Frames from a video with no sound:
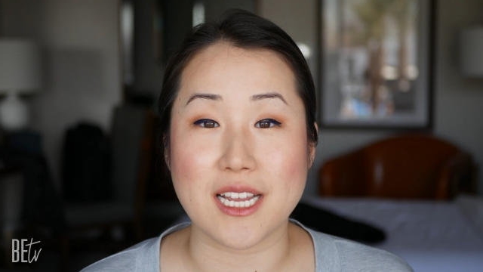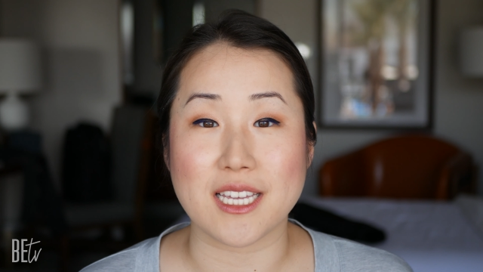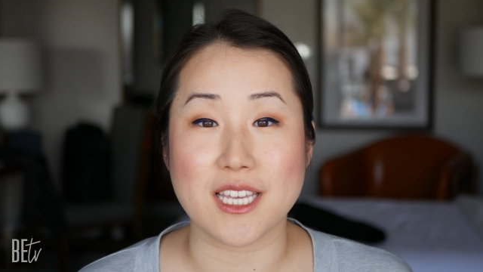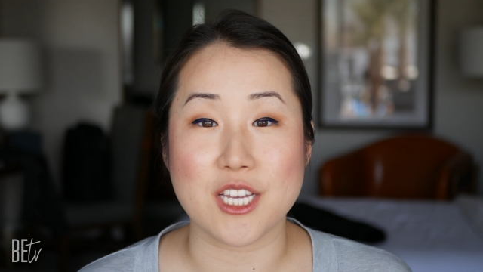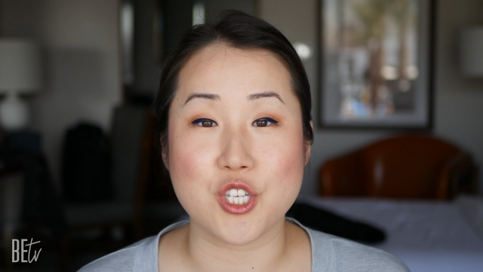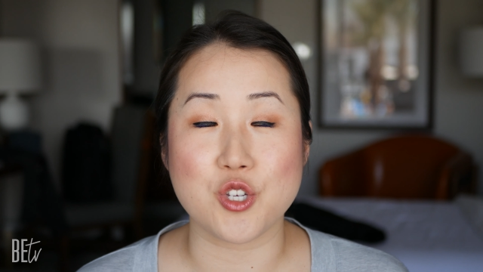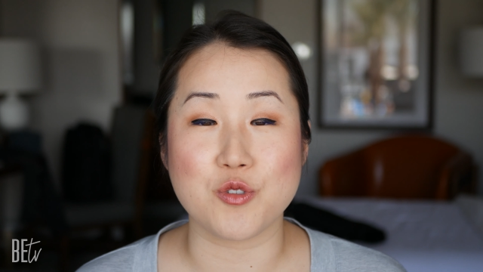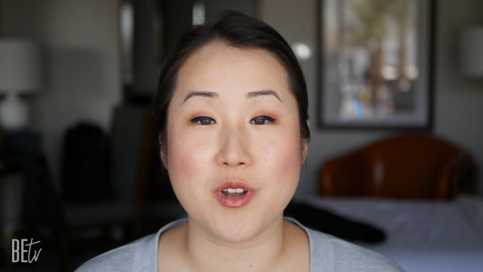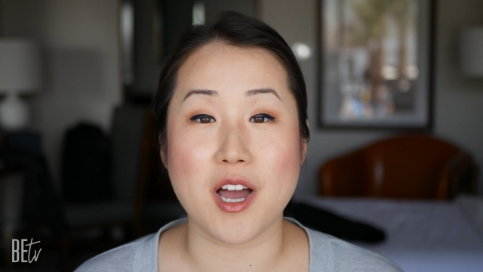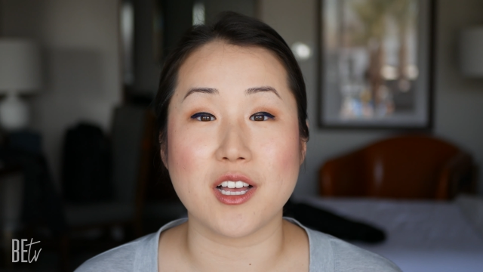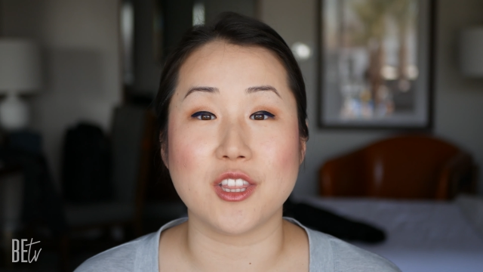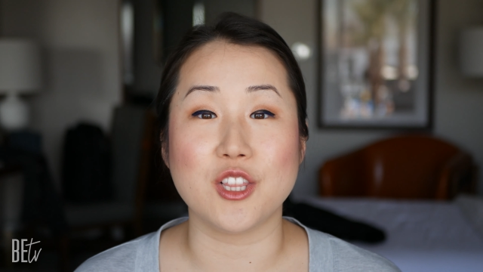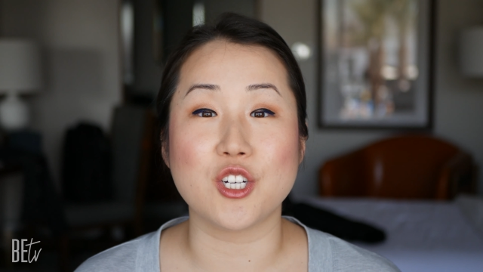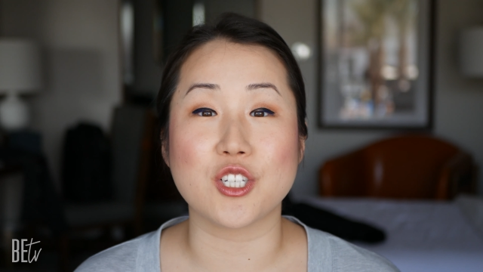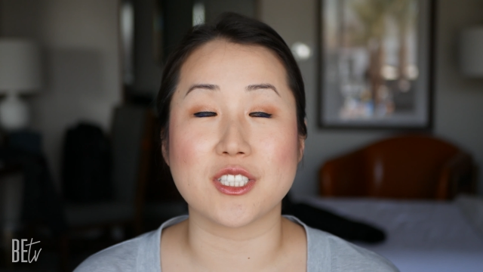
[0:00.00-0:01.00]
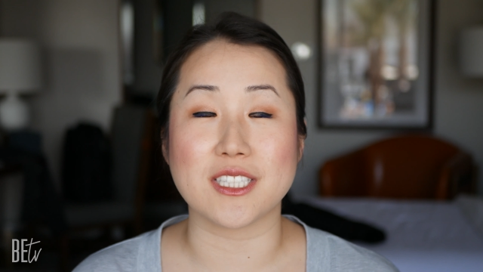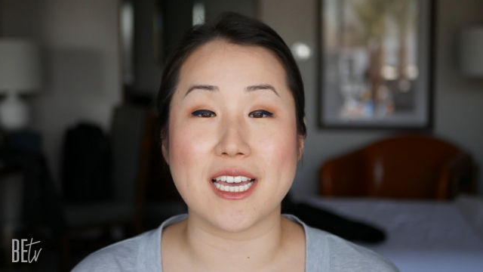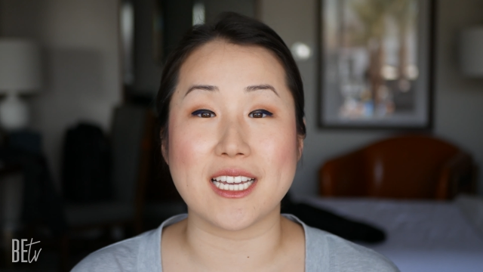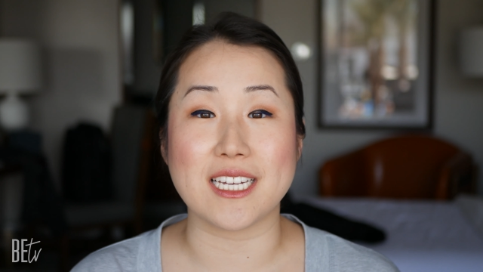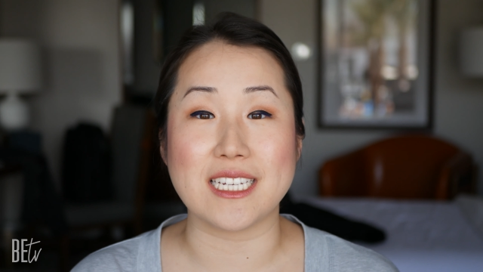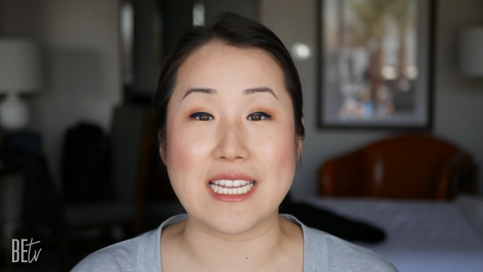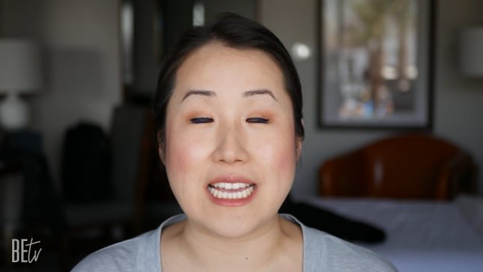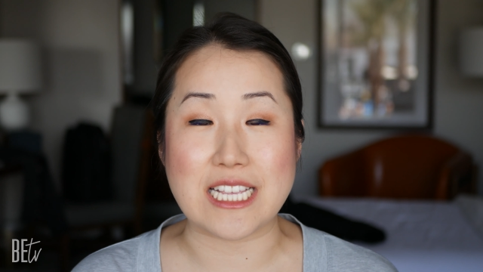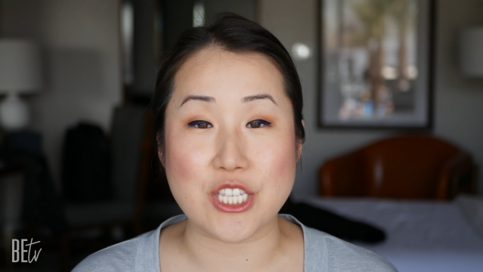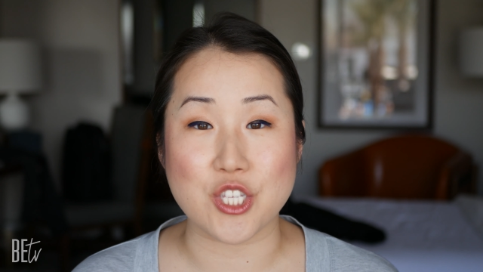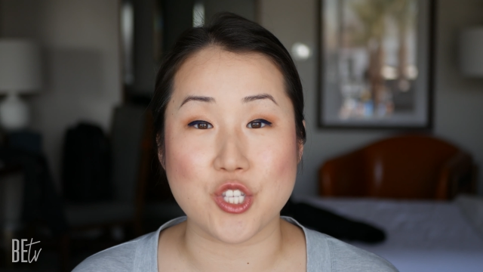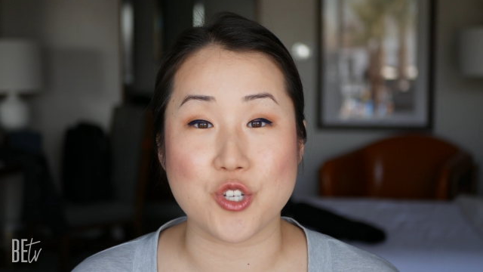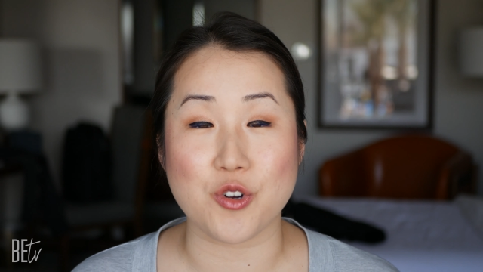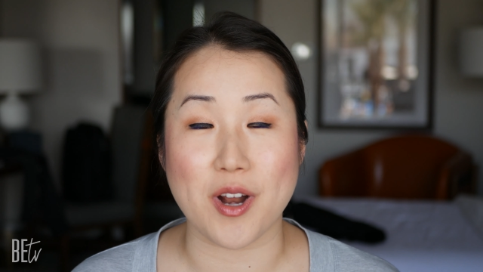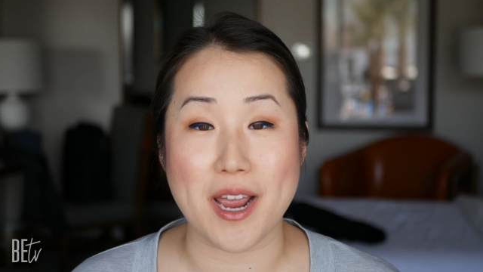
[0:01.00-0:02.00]
I kid you not, looks like an
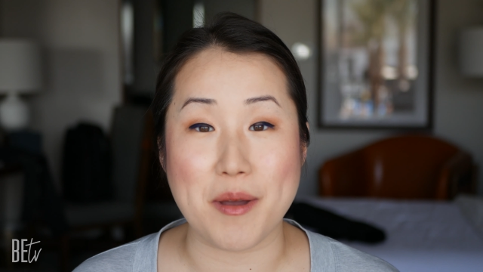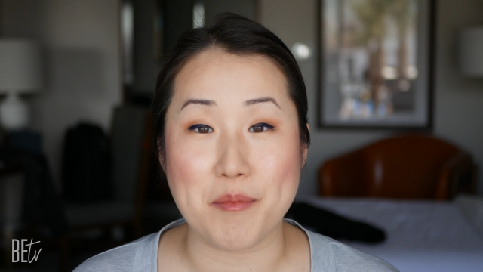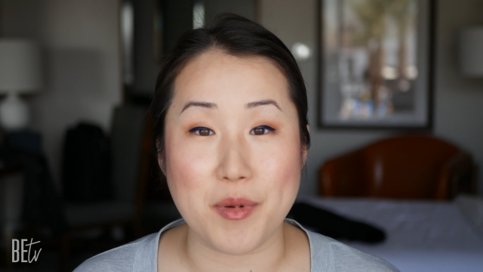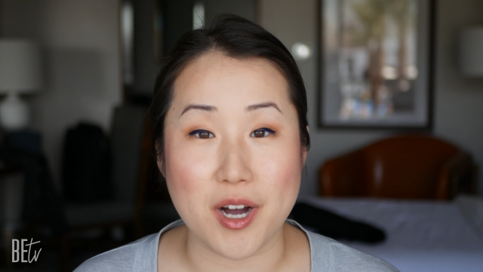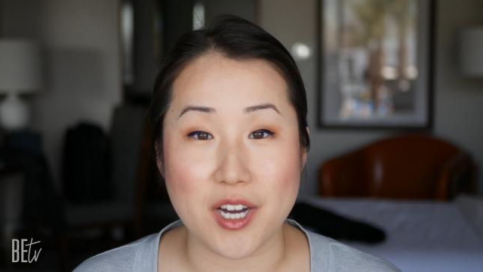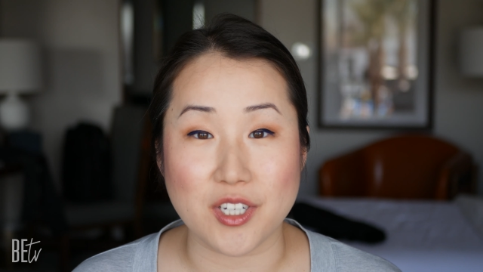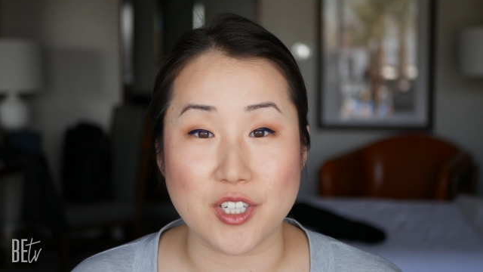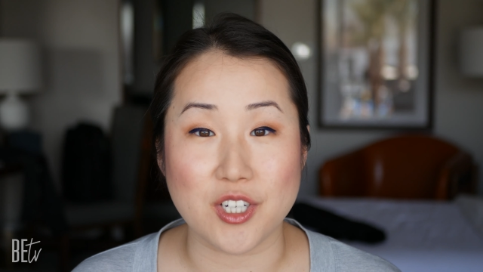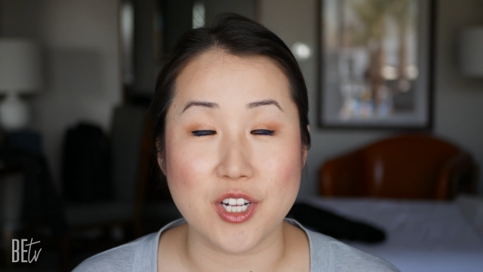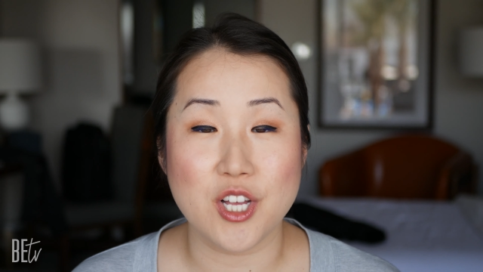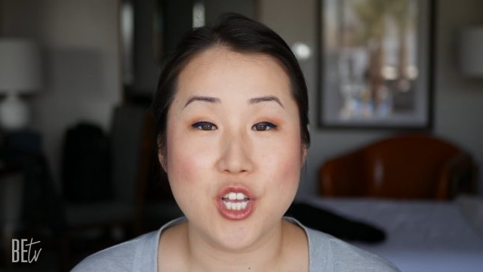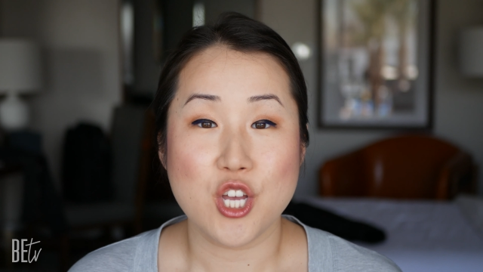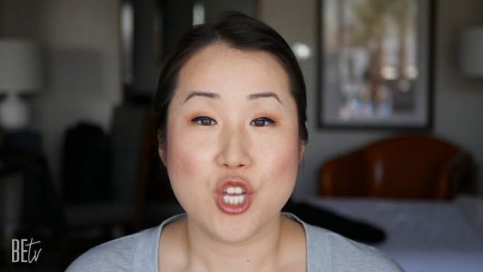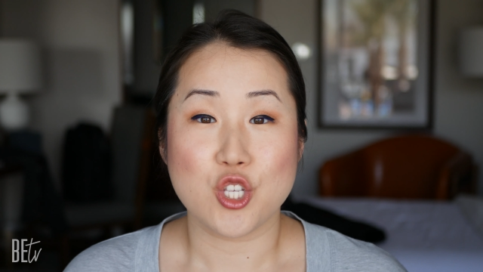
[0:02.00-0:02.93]
Instagram model,